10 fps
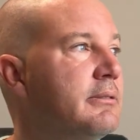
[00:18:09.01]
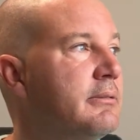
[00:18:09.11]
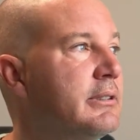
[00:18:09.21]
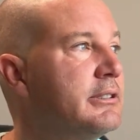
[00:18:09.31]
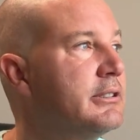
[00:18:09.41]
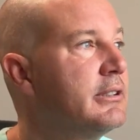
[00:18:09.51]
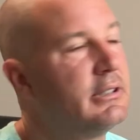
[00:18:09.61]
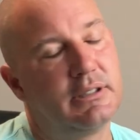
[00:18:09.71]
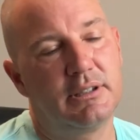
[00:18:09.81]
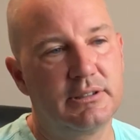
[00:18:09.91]
which
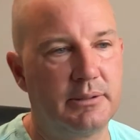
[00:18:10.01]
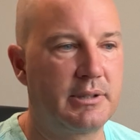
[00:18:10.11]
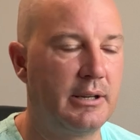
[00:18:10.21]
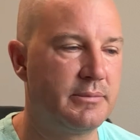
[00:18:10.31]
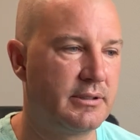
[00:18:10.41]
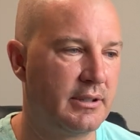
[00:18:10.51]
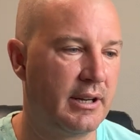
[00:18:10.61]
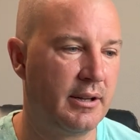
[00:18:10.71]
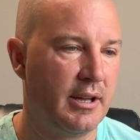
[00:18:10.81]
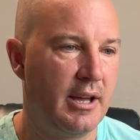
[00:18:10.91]
sometimes
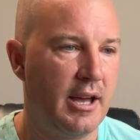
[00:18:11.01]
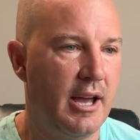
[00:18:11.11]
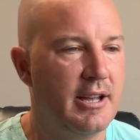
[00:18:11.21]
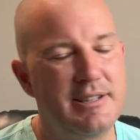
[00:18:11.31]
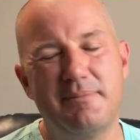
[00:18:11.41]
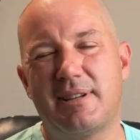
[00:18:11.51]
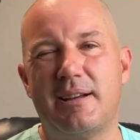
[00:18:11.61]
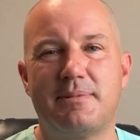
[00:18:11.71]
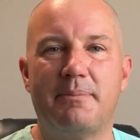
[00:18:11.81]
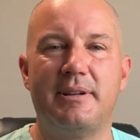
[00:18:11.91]

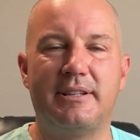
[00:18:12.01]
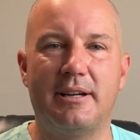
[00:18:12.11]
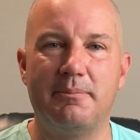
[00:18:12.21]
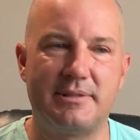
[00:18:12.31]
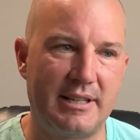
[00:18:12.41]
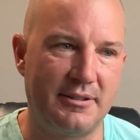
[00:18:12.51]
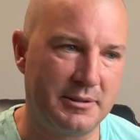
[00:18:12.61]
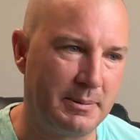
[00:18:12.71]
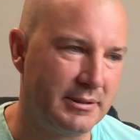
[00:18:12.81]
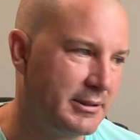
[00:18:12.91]
I'm a dumb
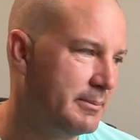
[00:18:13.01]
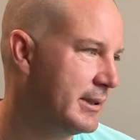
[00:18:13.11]
salesperson,